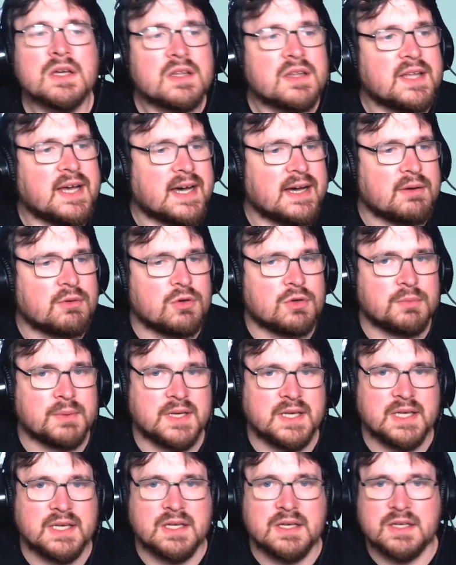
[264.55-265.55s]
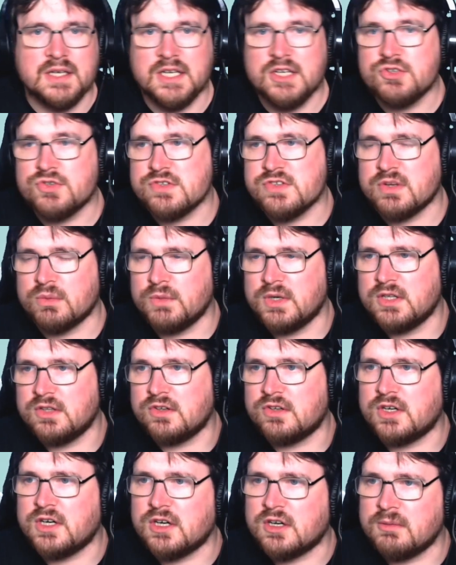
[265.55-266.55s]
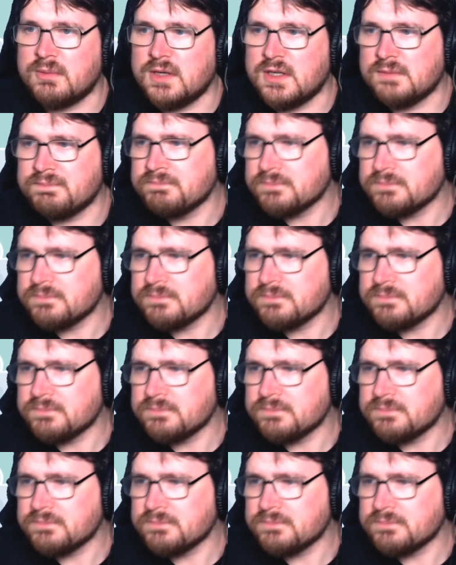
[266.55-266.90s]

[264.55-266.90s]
that will be an interesting one to talk about.